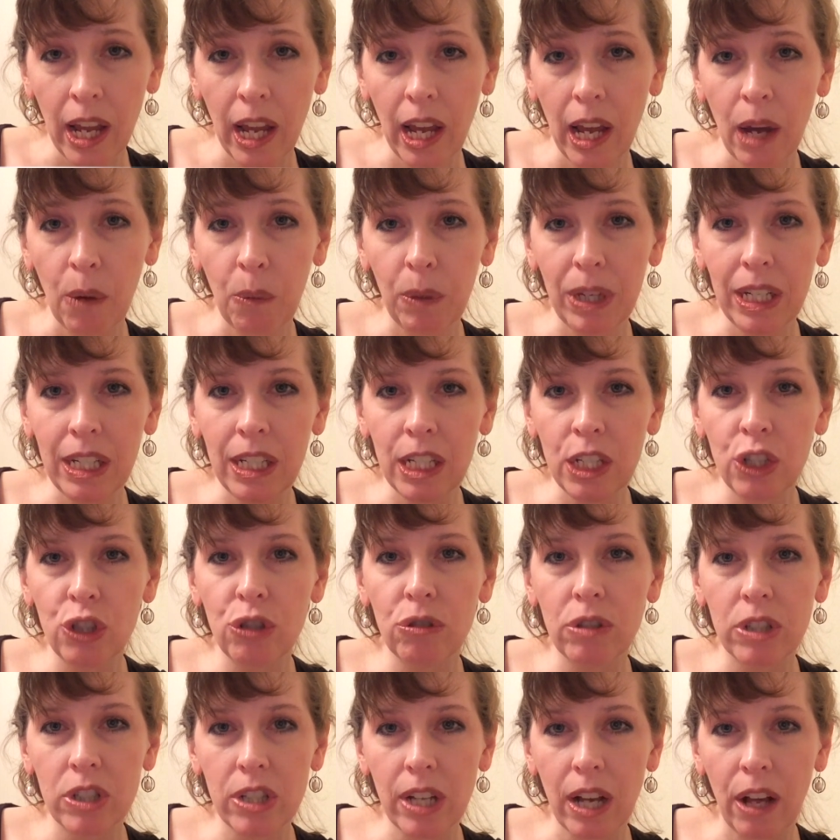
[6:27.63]
And we need you
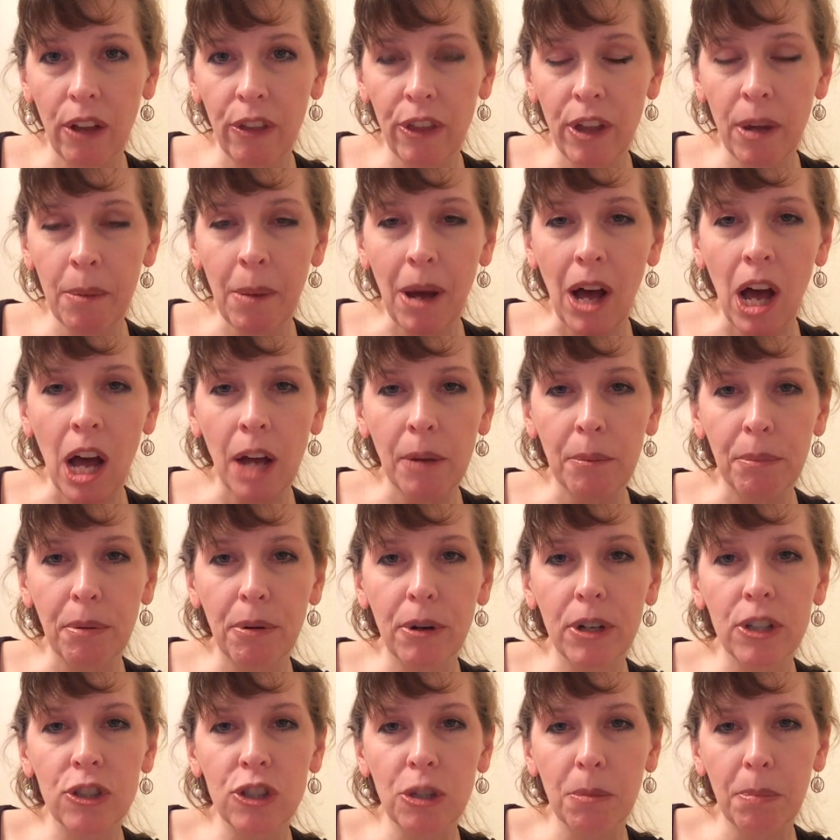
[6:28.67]
to tell them on
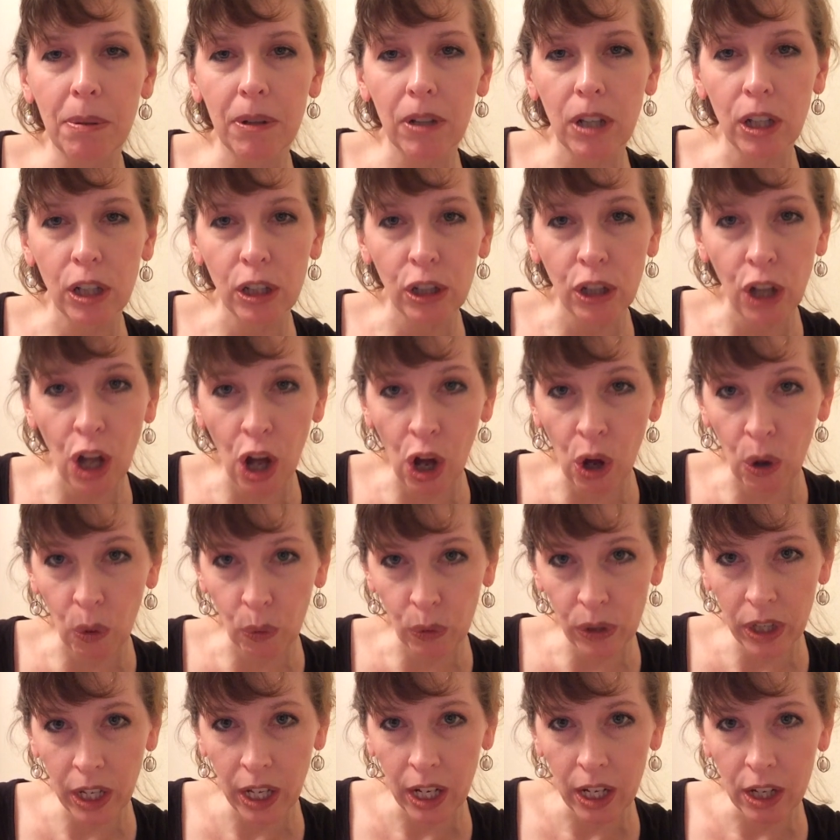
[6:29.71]
principle
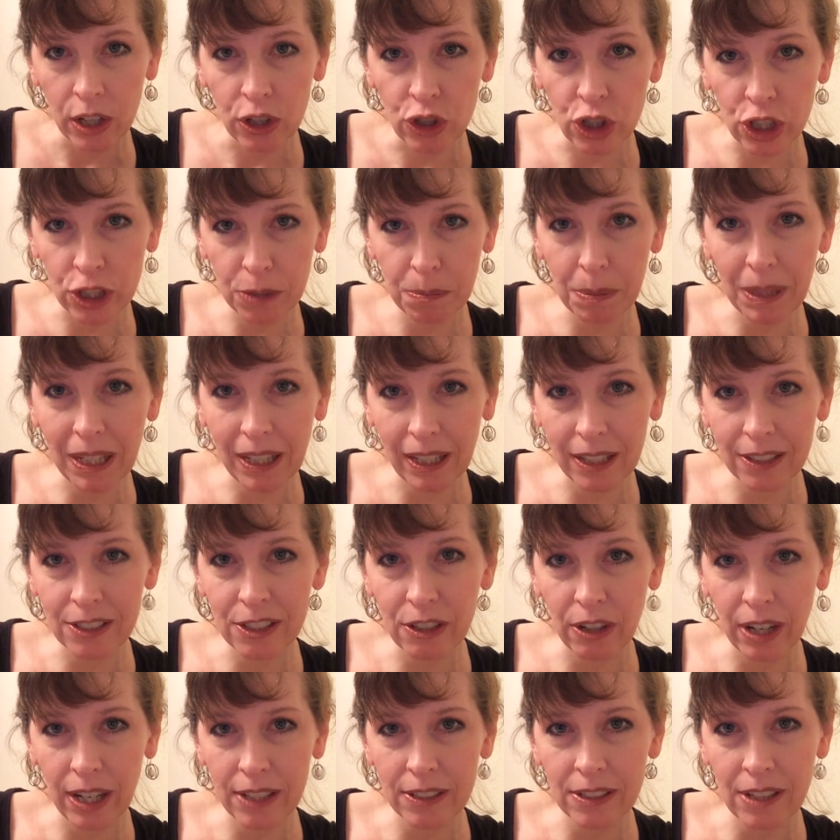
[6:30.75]
alone, just because
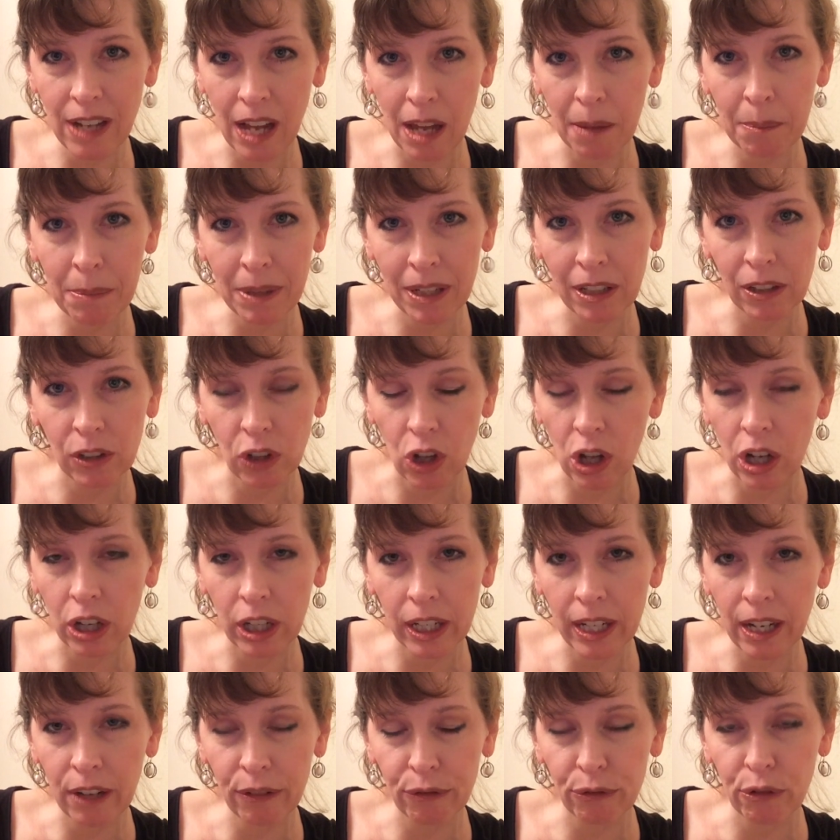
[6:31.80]
there has not been a long
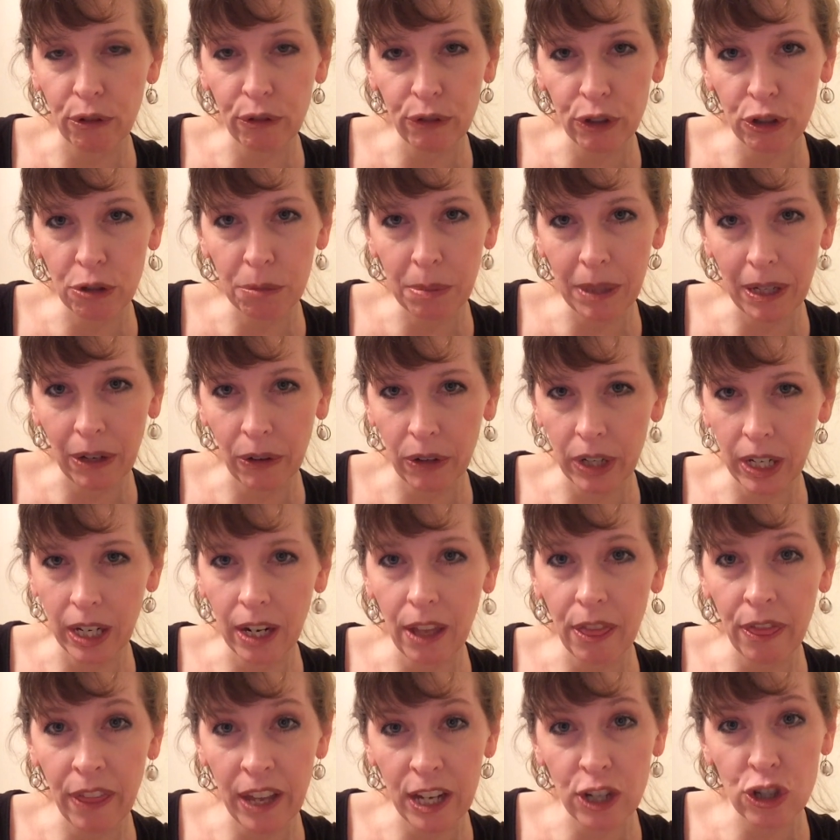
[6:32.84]
enough review period,
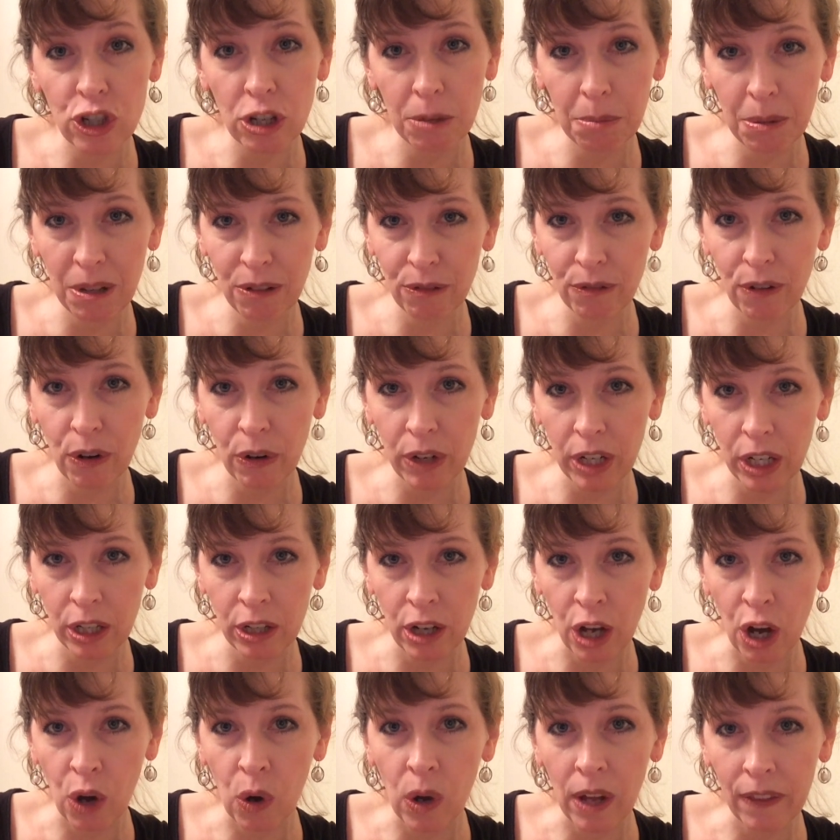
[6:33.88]
they should be voting
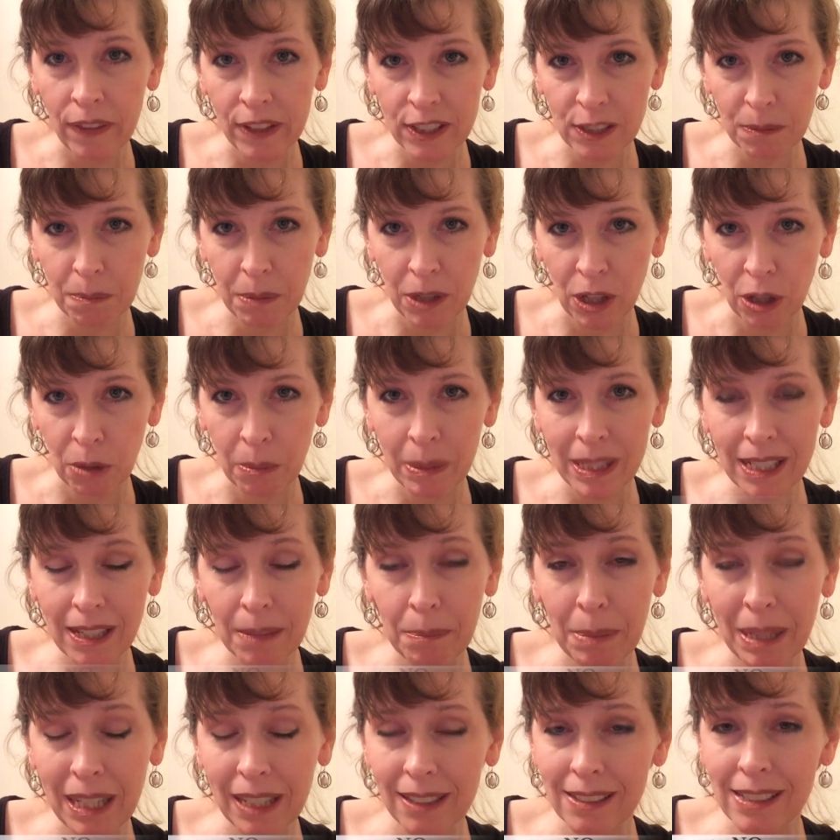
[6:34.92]
no on this bill
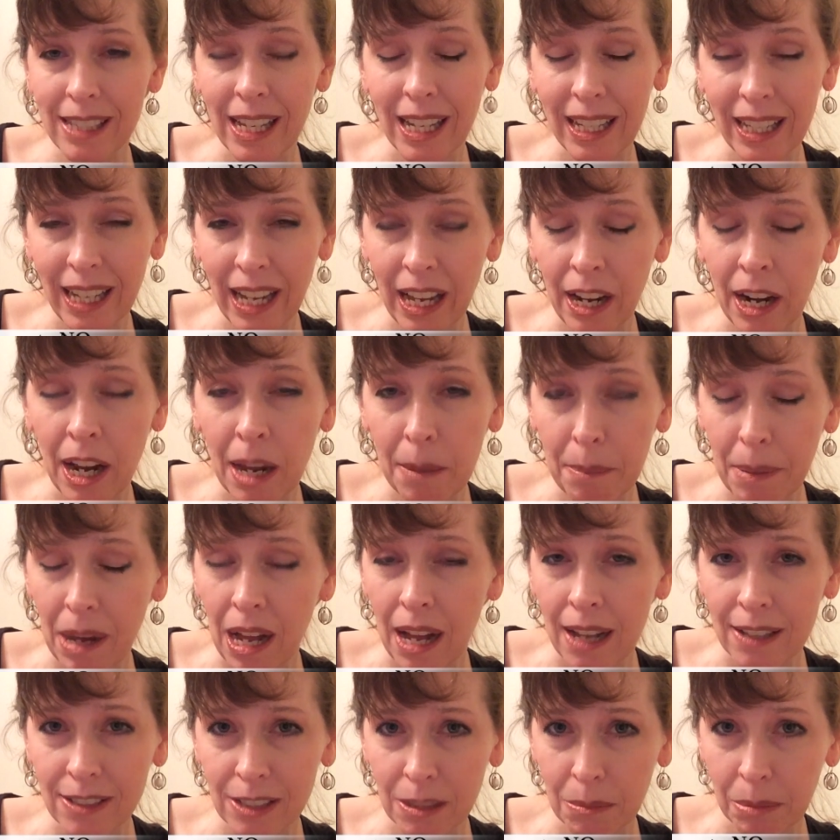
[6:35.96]
because they cannot
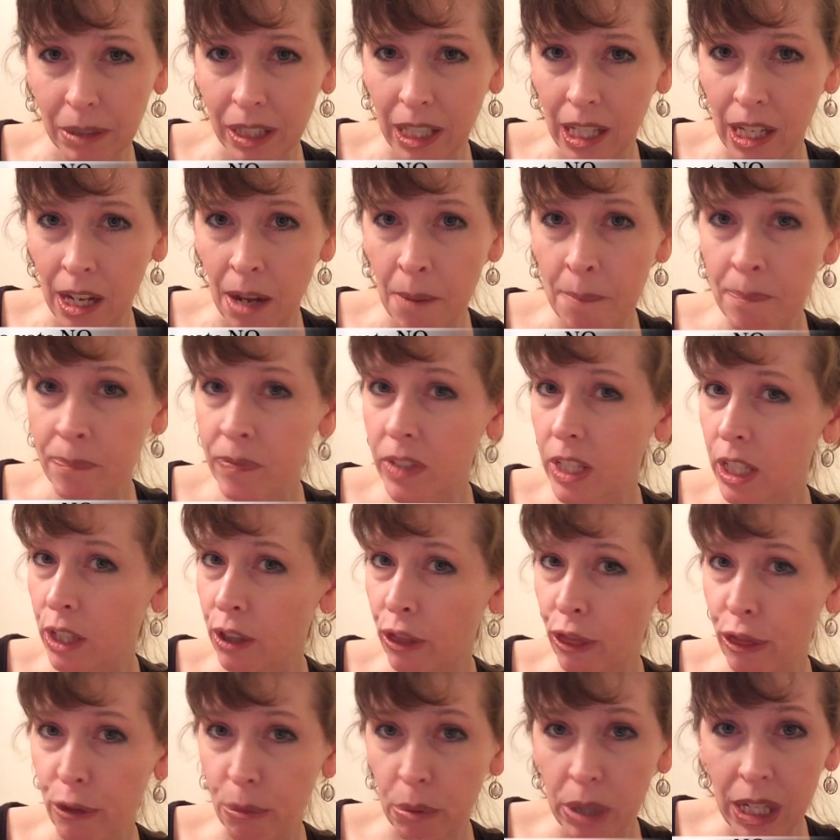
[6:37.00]
possibly, in
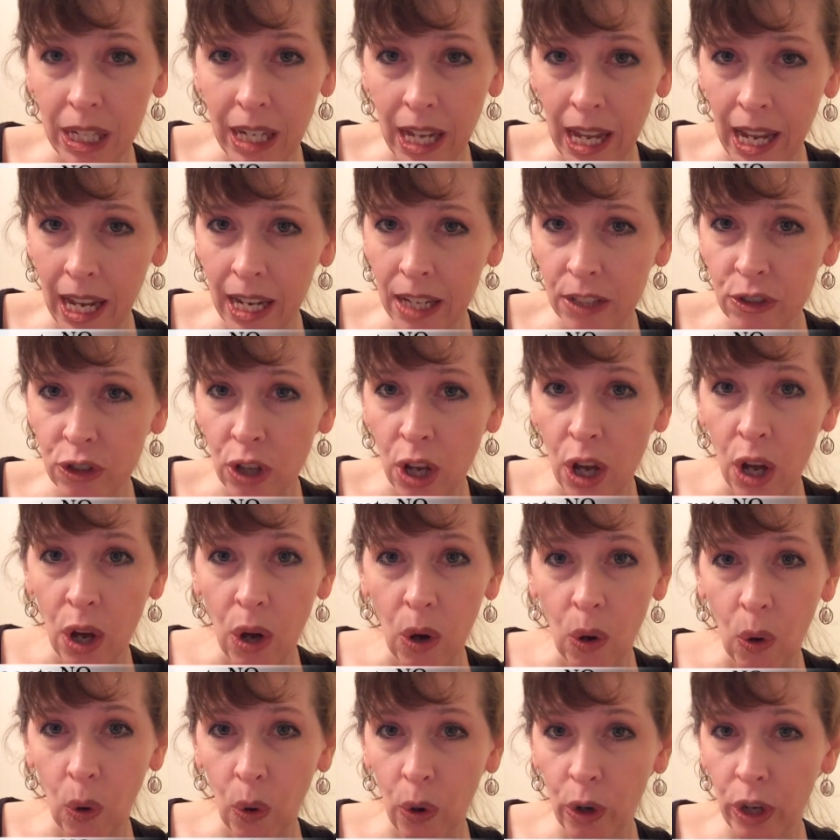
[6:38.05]
3 days
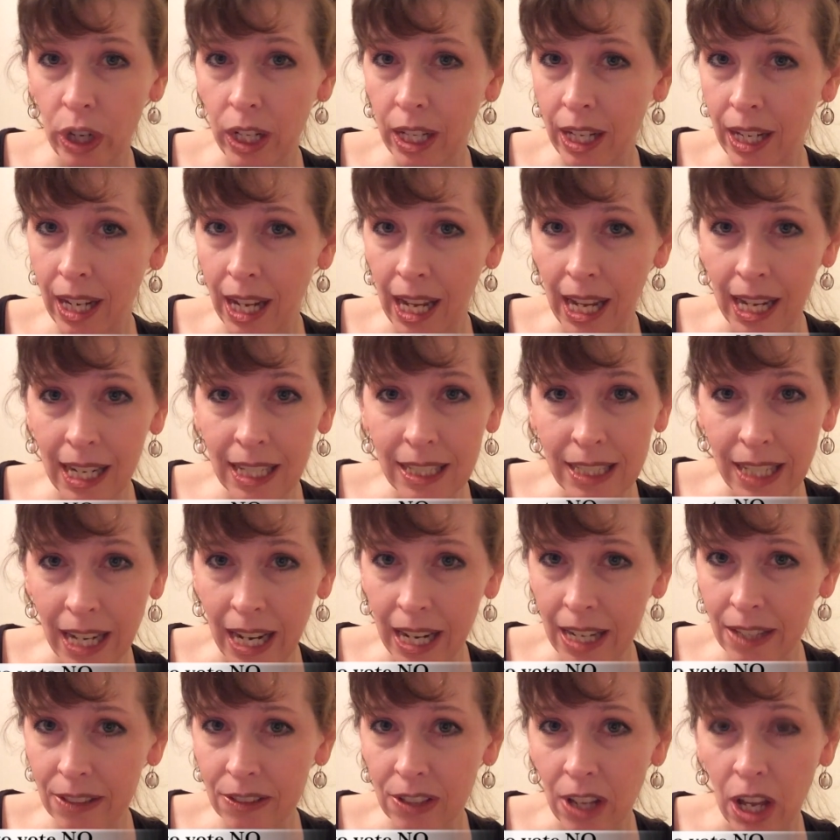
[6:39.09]
or in 8
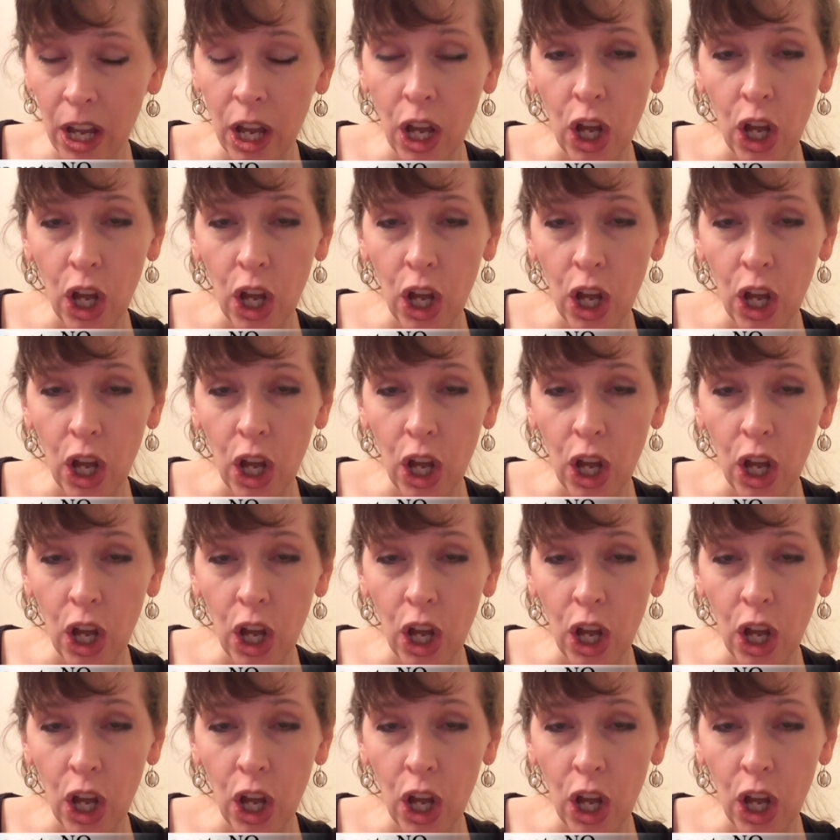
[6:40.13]
days,